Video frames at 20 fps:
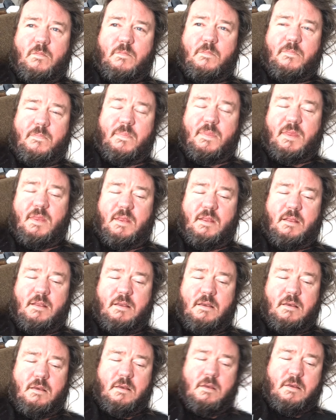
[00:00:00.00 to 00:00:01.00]

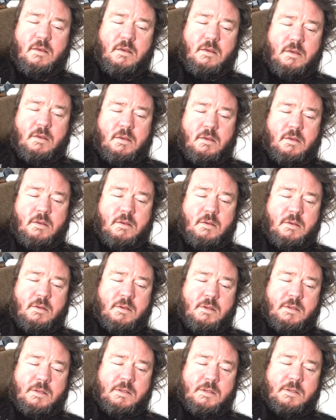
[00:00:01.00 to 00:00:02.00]

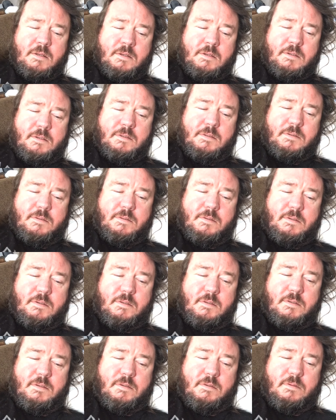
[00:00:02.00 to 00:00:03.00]

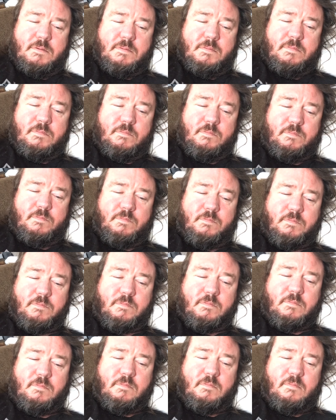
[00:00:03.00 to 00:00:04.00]

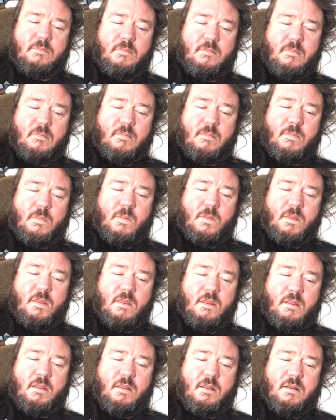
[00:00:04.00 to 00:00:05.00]

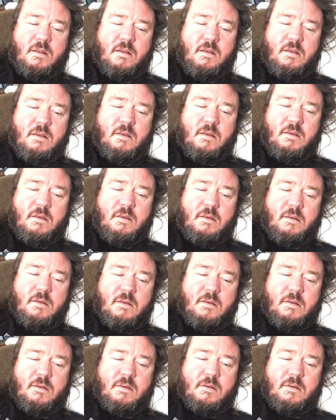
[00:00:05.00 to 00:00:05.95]
Nothing is said.